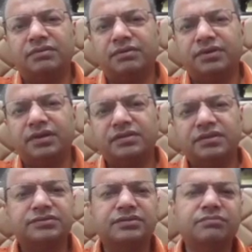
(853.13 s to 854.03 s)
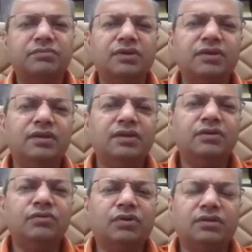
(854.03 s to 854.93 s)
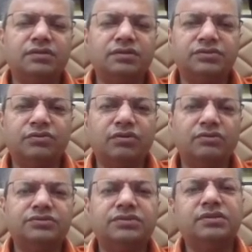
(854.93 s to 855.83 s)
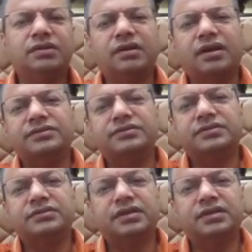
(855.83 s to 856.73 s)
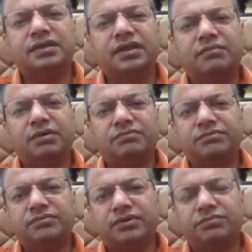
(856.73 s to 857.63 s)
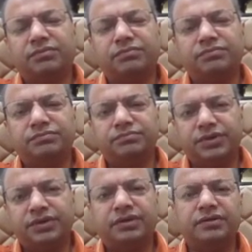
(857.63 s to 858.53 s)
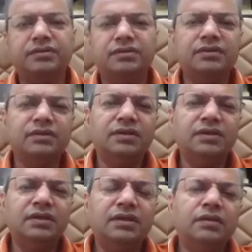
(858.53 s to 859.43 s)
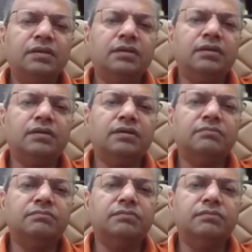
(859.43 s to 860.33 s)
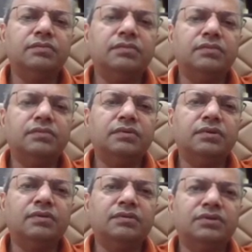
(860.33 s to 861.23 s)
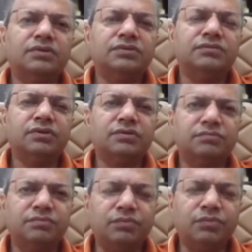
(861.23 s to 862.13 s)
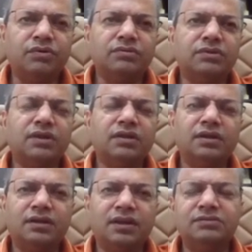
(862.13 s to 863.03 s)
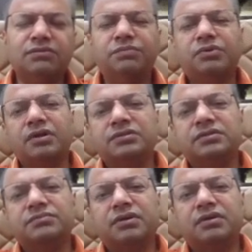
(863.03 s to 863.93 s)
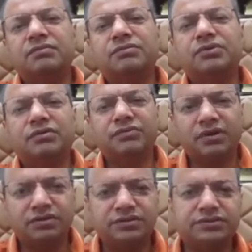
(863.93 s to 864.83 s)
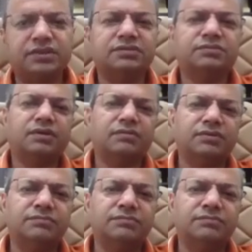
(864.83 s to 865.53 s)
I mean, I think this whole oxygen crisis that came up for a period. There was less of a production problem, more of a logistics problem.